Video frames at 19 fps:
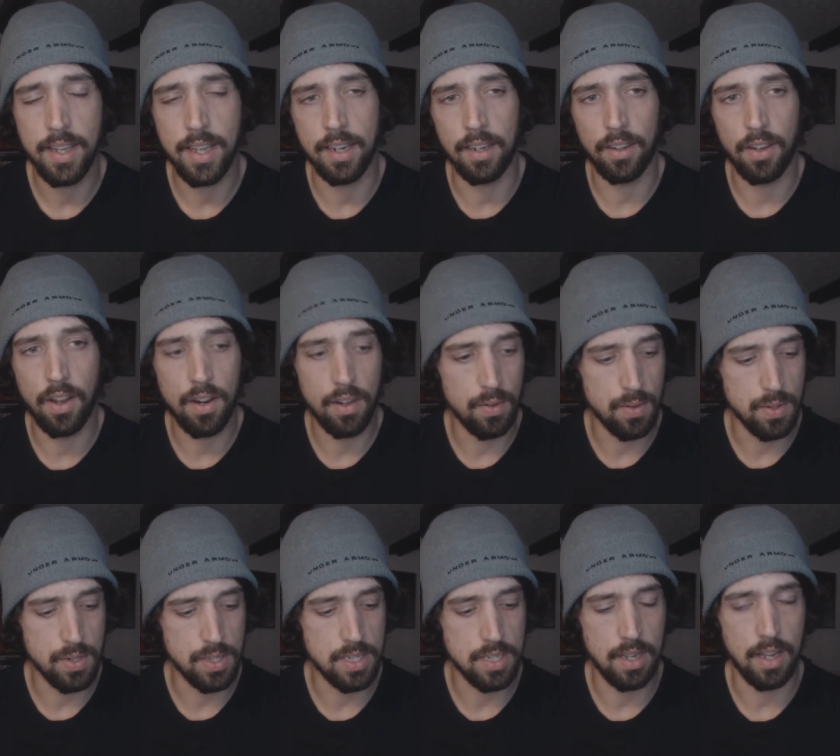And a lot of
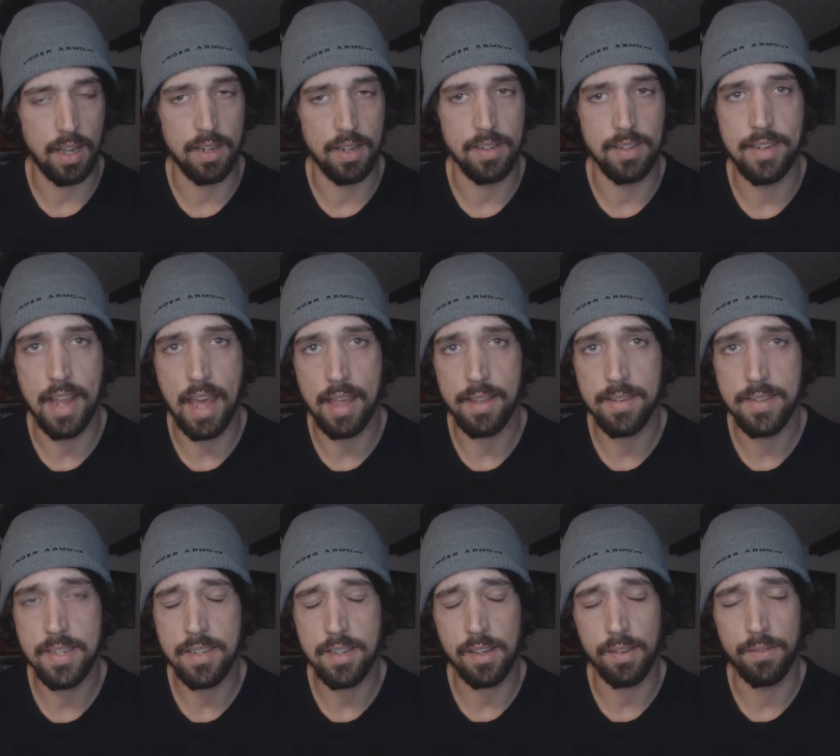those uh,
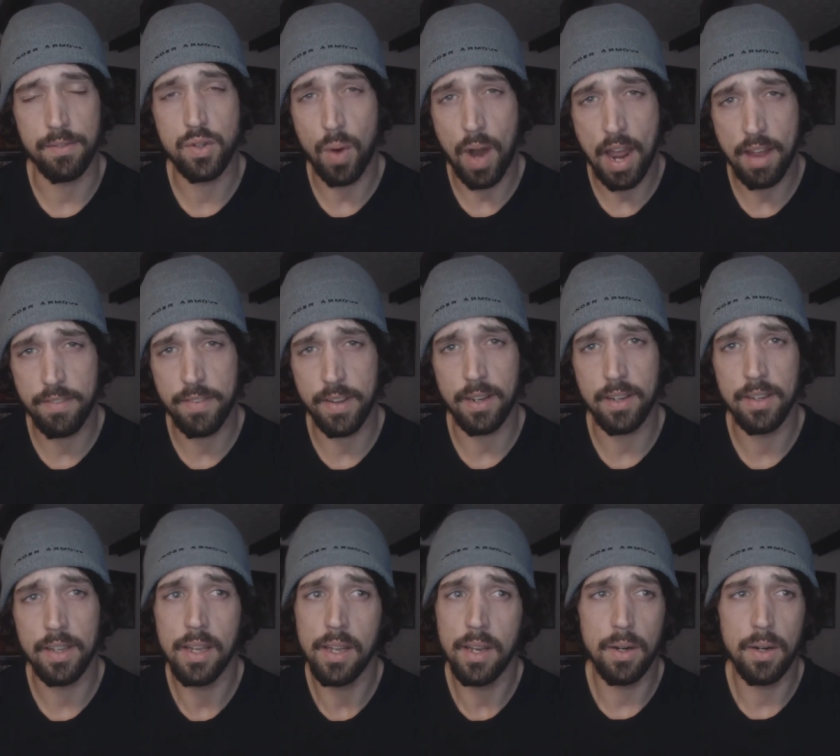deaths of traffic